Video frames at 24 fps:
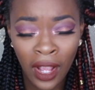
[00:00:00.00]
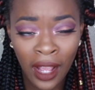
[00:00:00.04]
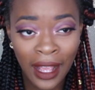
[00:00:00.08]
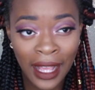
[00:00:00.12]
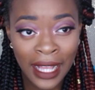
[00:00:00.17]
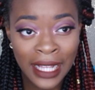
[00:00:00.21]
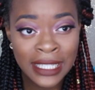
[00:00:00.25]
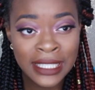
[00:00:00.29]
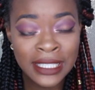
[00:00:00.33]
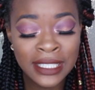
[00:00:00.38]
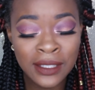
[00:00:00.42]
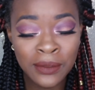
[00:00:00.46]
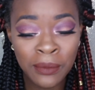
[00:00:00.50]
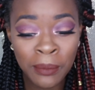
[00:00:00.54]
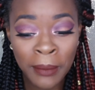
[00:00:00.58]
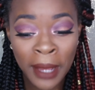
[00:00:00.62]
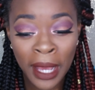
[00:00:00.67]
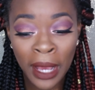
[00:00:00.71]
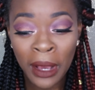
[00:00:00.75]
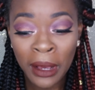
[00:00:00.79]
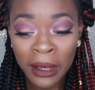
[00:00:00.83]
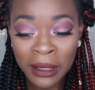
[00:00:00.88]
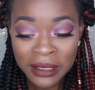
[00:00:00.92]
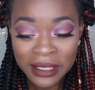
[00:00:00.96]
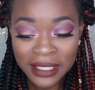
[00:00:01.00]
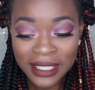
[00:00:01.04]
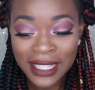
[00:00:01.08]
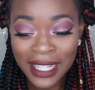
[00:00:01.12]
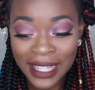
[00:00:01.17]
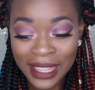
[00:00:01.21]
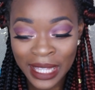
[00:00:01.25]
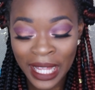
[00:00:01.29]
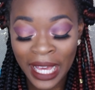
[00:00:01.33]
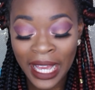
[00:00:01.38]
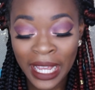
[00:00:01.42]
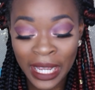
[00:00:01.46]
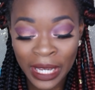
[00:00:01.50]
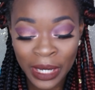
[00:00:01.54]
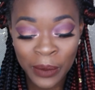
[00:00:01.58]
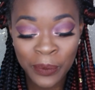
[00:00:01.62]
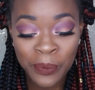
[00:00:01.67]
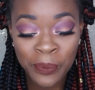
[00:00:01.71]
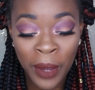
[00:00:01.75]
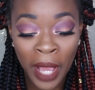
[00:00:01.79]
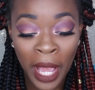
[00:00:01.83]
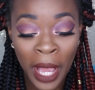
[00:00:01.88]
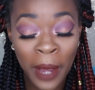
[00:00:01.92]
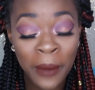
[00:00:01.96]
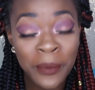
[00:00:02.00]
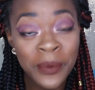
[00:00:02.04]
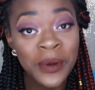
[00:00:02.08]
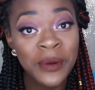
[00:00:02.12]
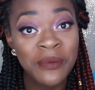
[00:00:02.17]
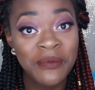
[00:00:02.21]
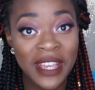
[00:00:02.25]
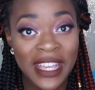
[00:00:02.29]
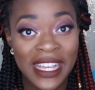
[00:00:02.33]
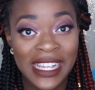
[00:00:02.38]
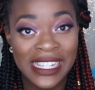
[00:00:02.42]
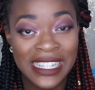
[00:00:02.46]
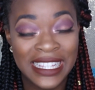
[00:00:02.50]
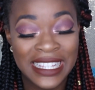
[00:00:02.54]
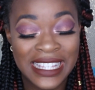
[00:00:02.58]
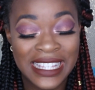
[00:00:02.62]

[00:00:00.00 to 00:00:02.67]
It smells like peppermint.